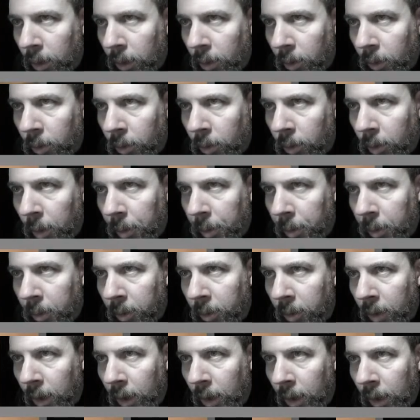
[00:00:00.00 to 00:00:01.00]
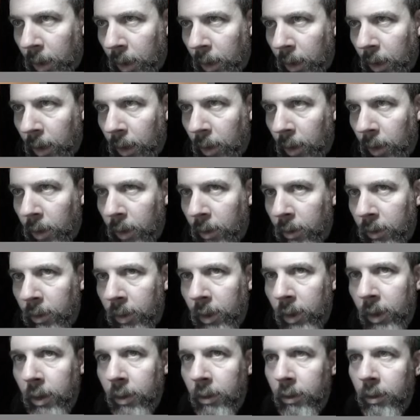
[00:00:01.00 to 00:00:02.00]
And those represent, you
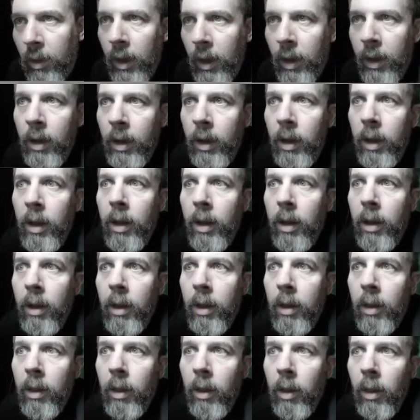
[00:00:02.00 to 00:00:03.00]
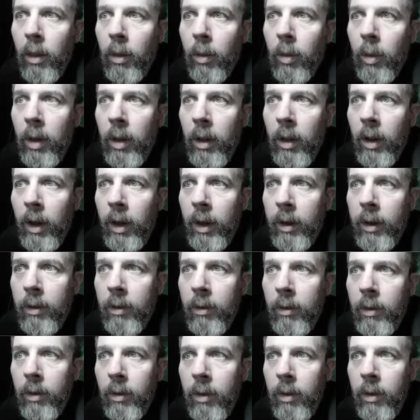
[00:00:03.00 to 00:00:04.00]
can see this line, the 3
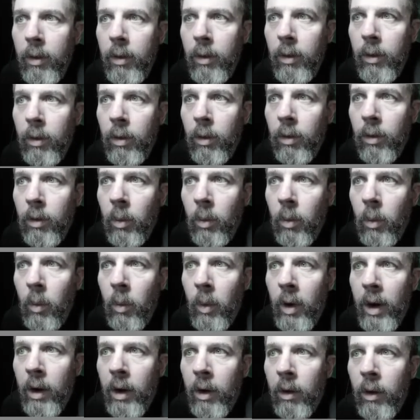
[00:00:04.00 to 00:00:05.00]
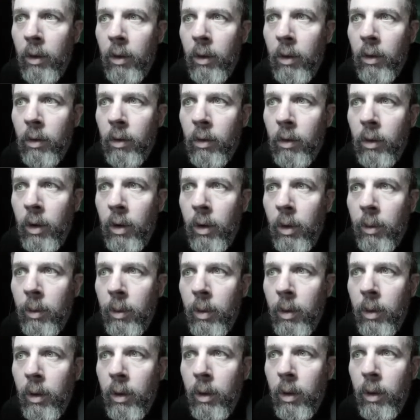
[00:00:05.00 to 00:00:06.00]
lines. Those are where those
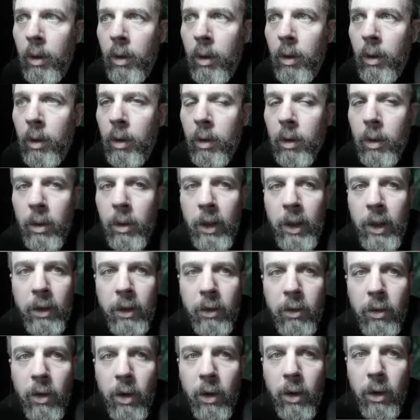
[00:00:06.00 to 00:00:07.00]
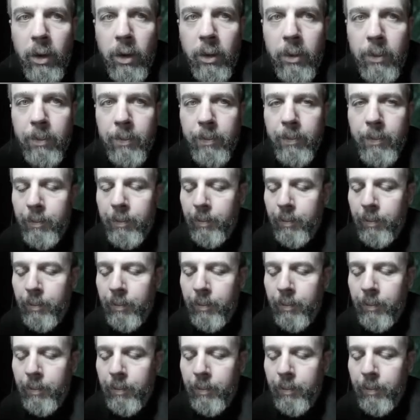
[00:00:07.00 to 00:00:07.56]
little legs are.